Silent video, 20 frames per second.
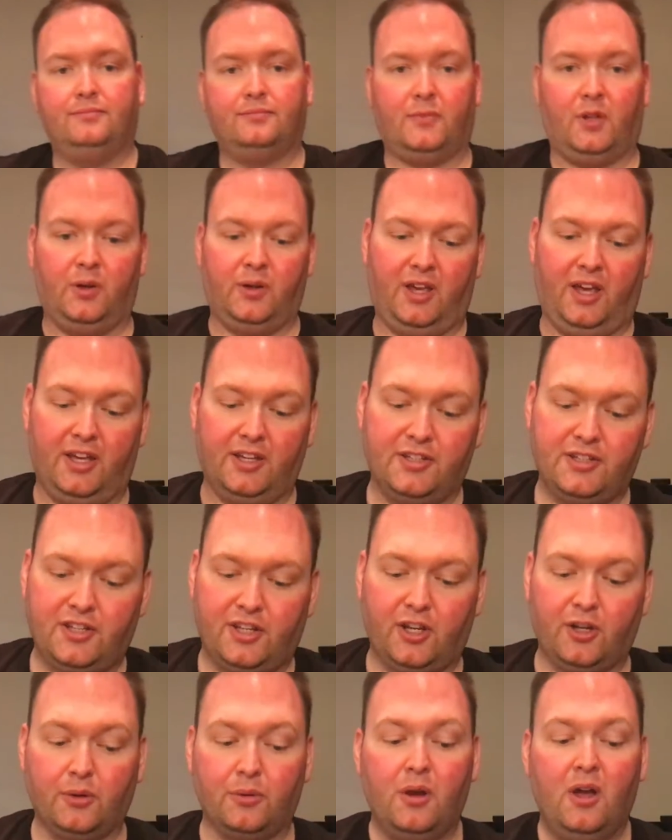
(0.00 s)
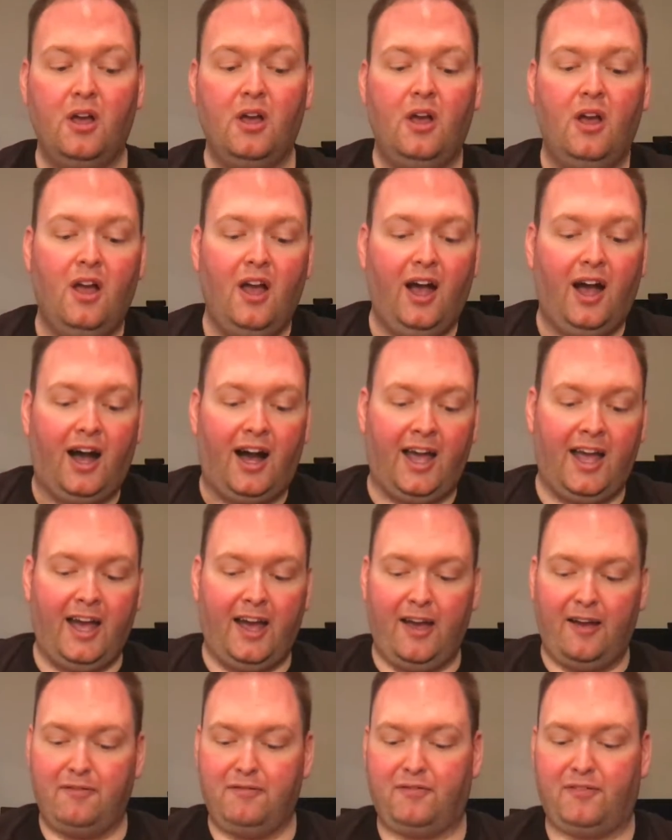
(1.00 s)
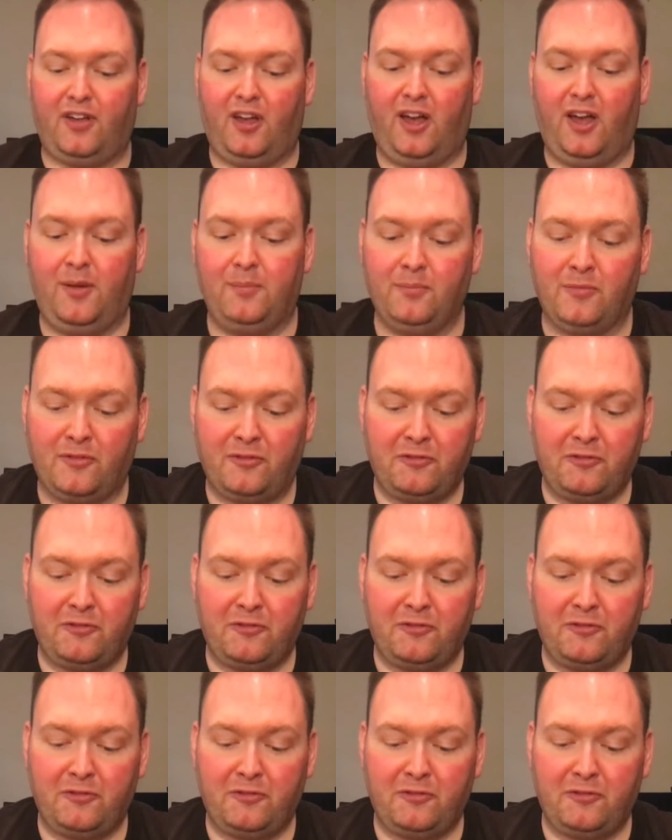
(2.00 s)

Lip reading: Okay, so I have